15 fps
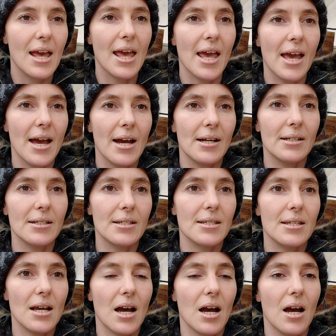
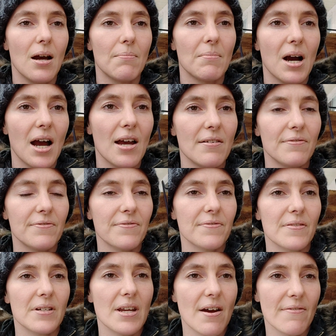And
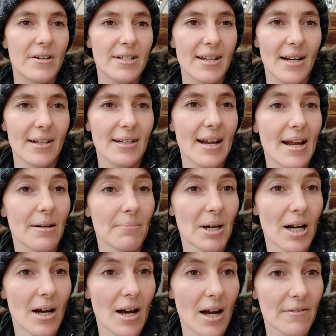I've never done an enema.